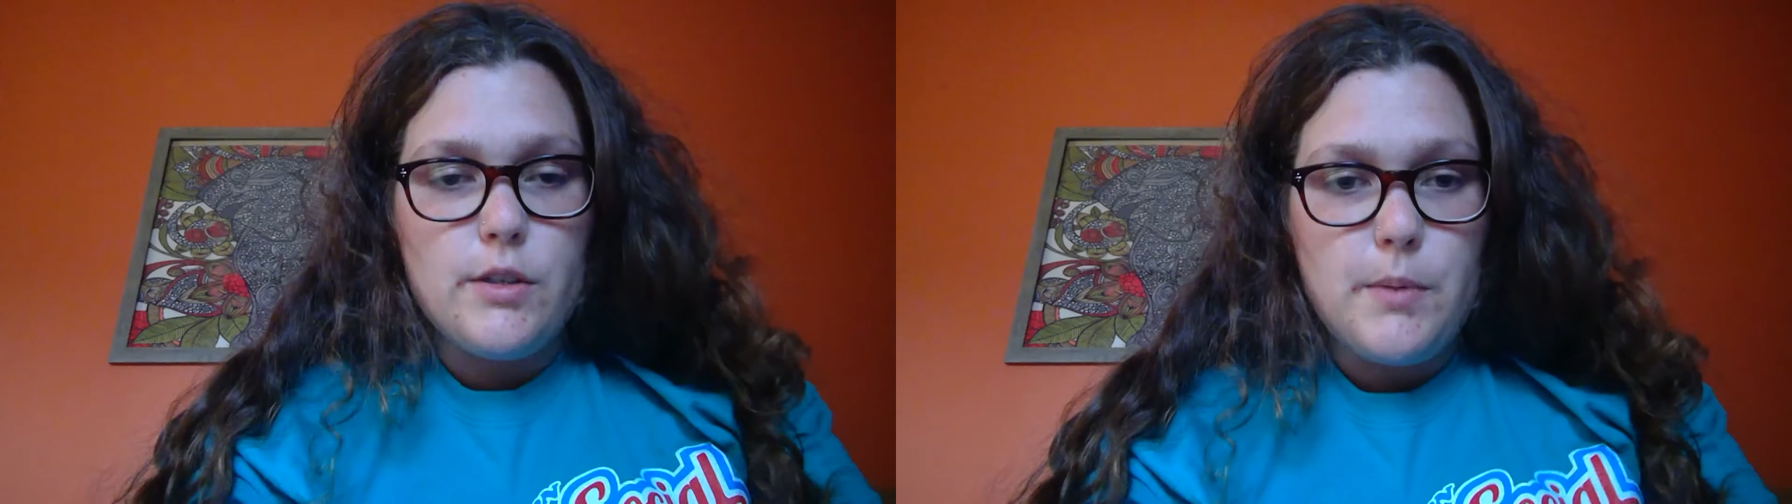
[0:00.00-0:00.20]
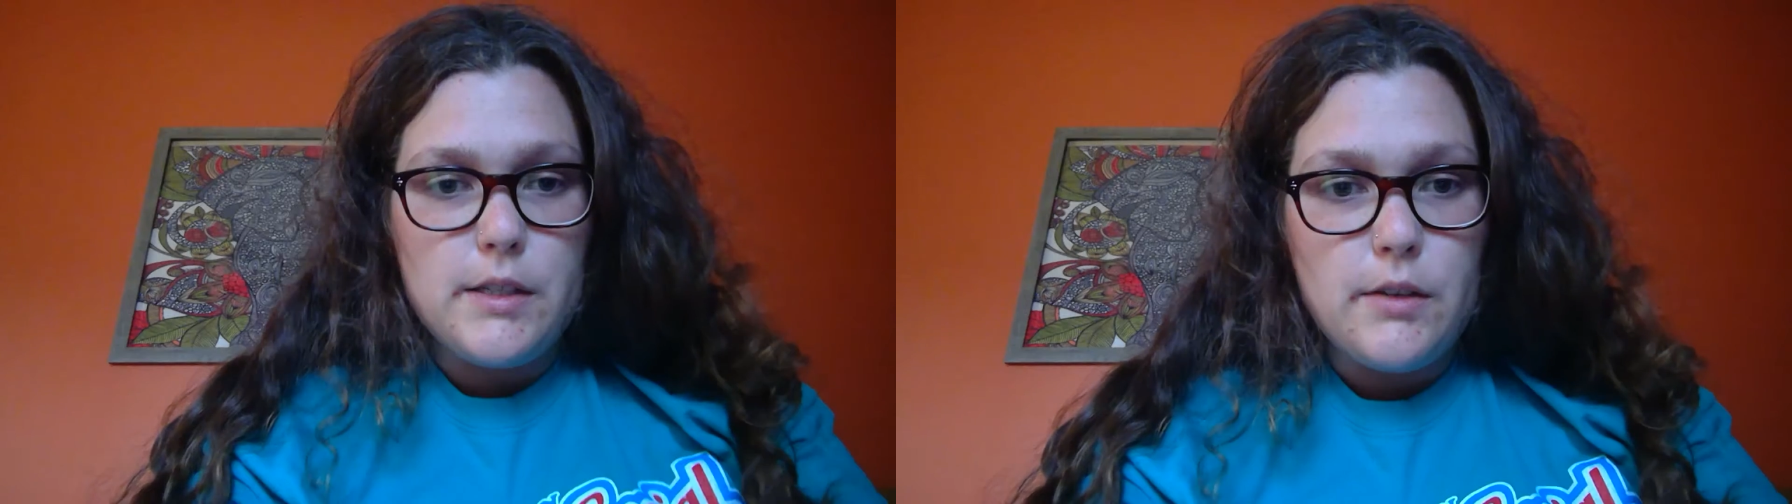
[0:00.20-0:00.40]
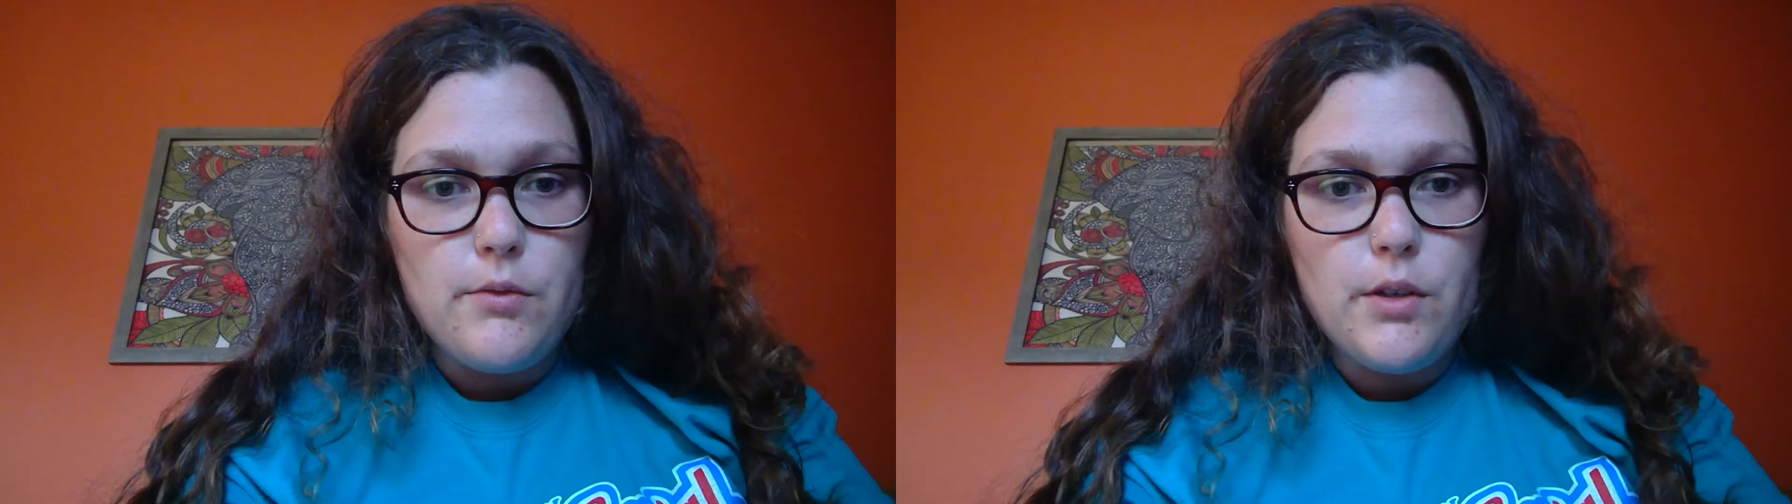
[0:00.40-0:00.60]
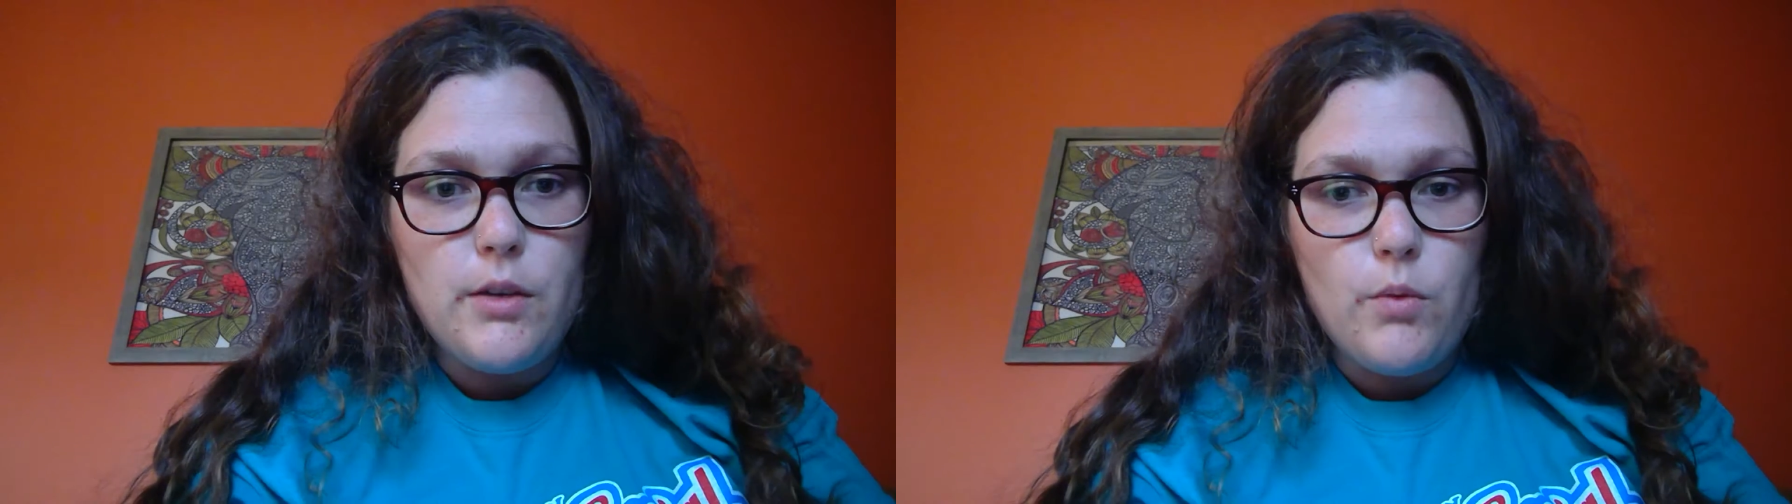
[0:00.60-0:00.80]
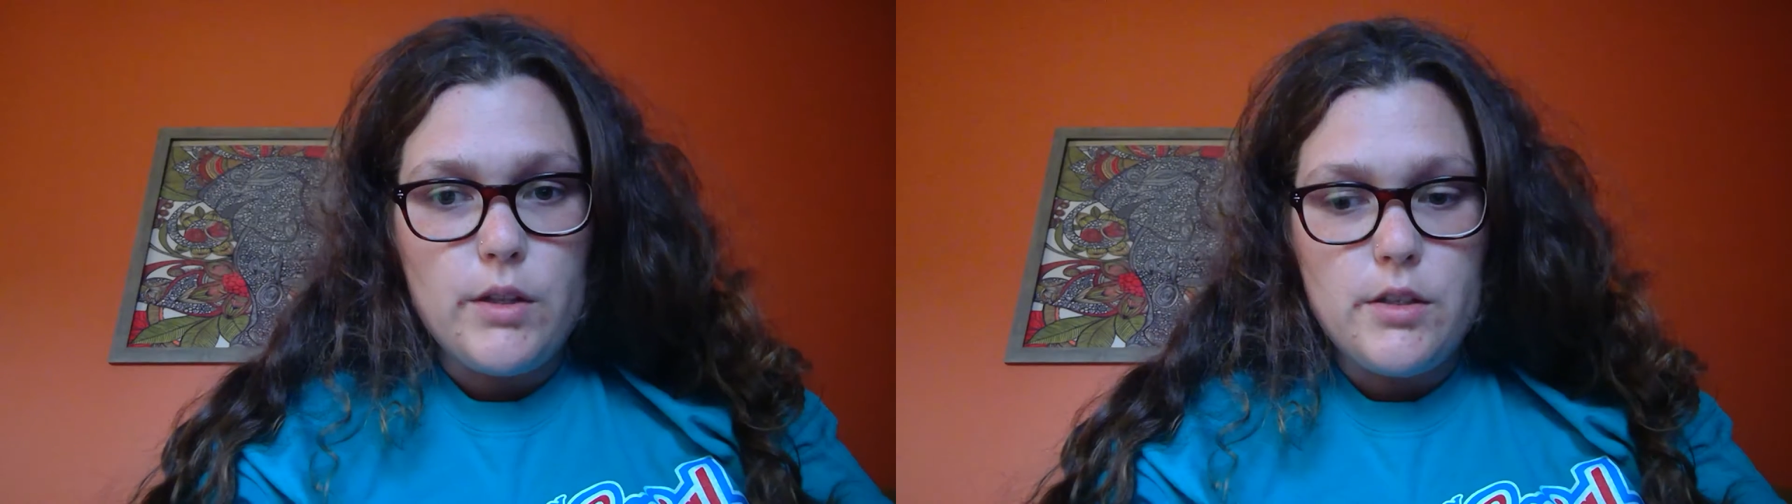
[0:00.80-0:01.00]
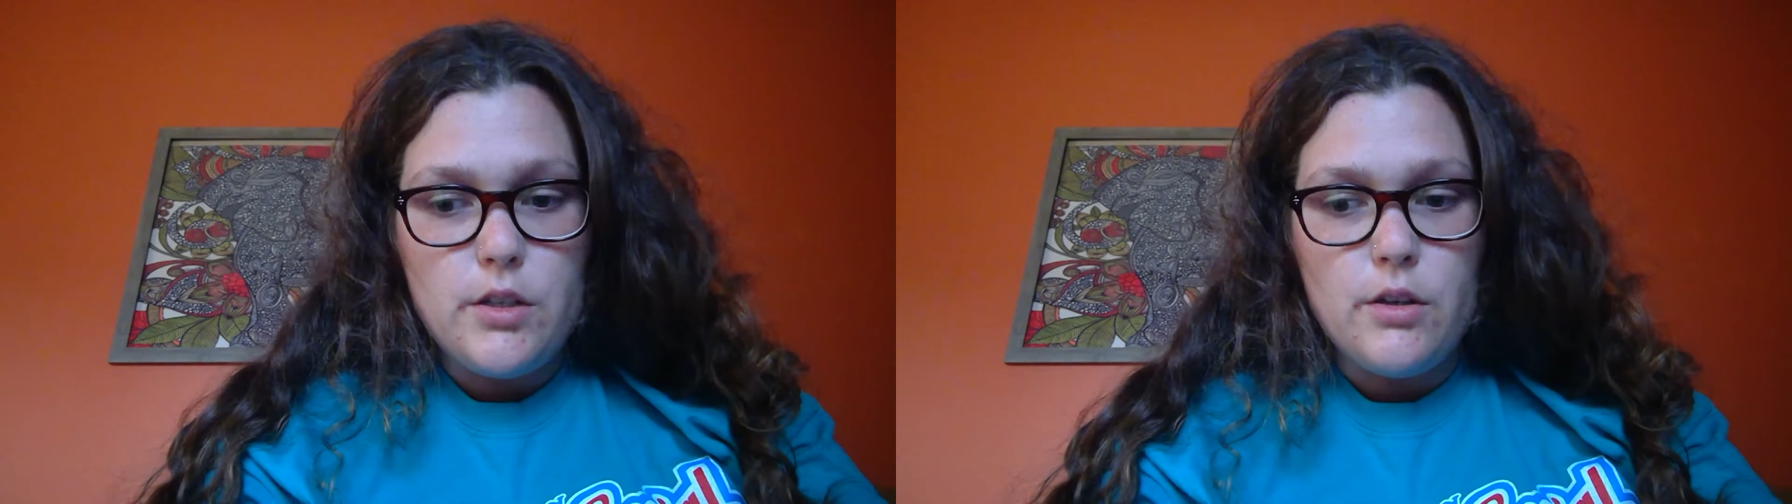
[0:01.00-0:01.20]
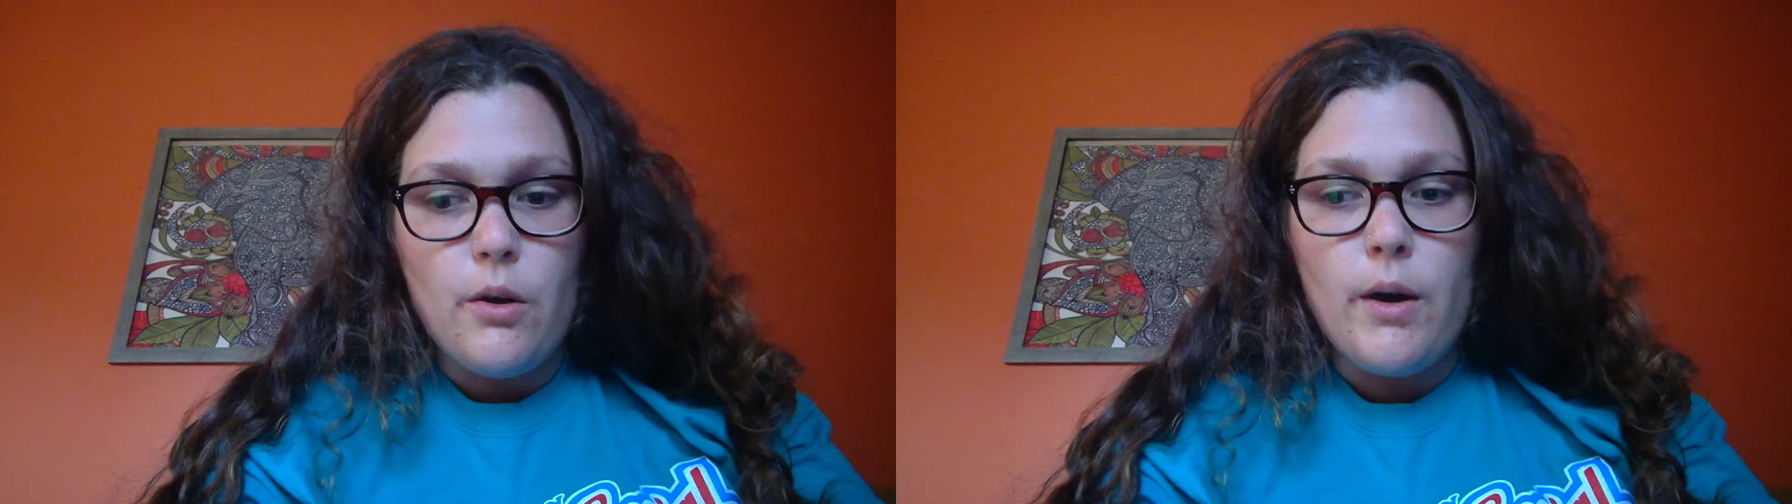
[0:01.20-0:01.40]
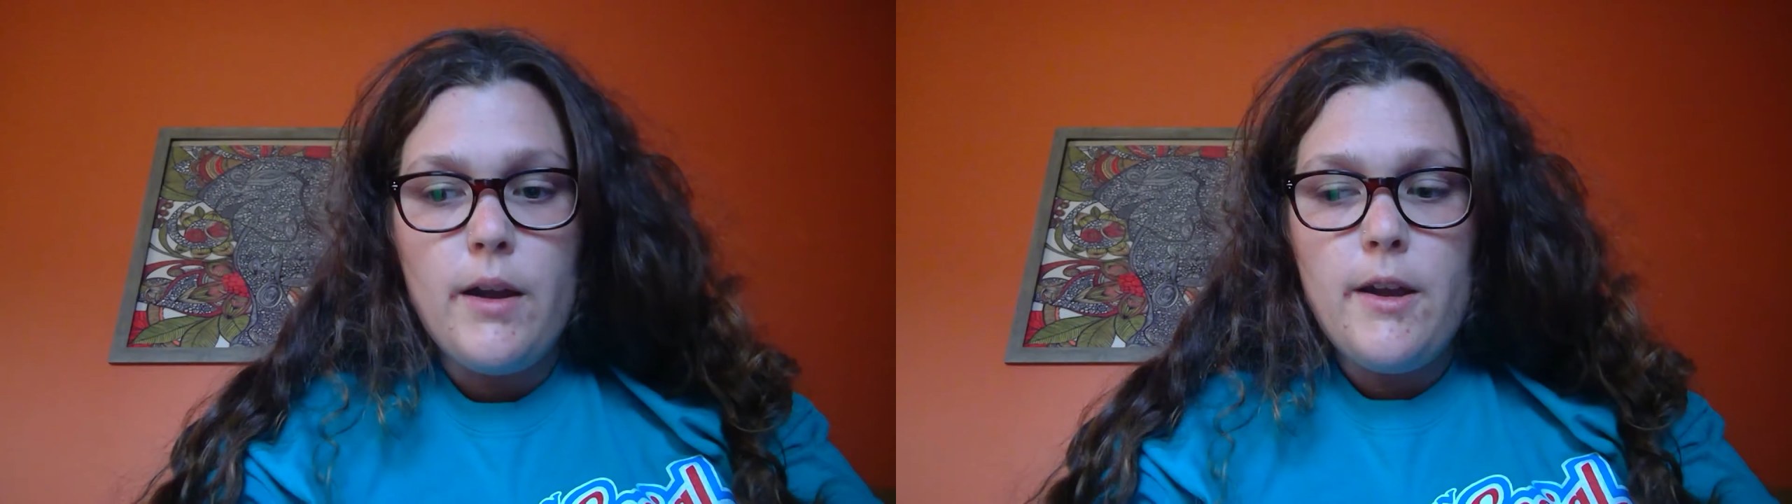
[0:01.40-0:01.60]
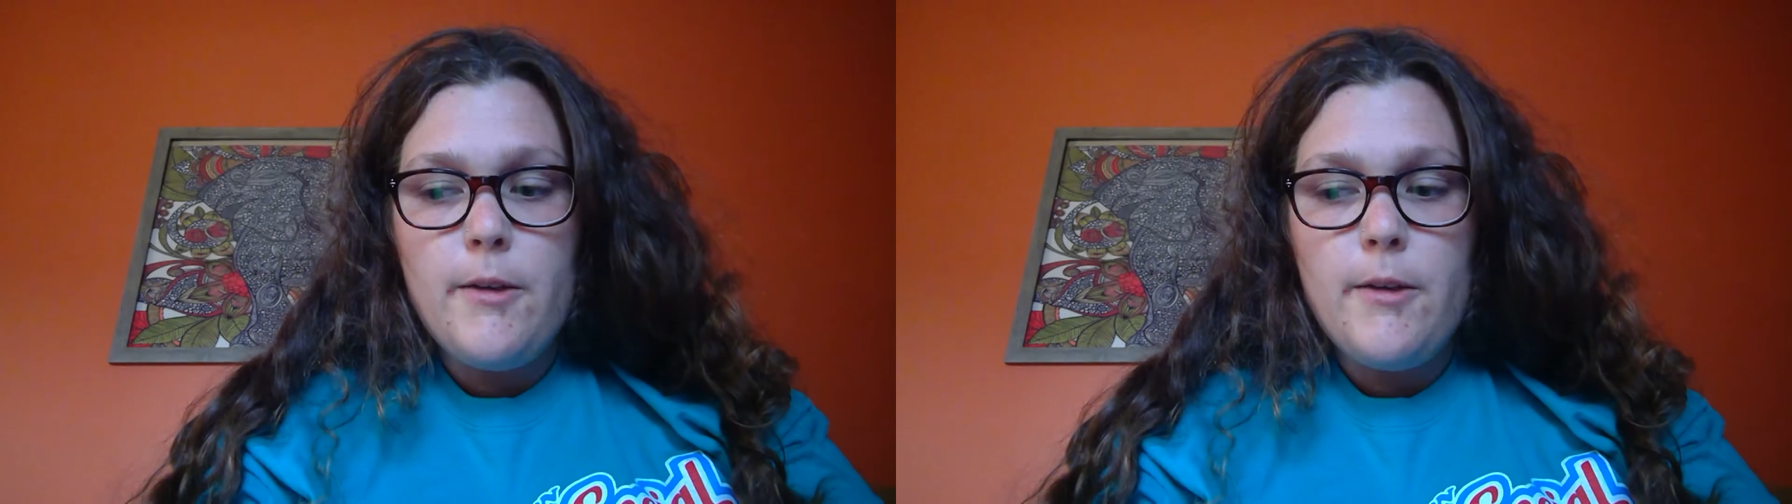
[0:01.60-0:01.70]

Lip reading: is because I really want to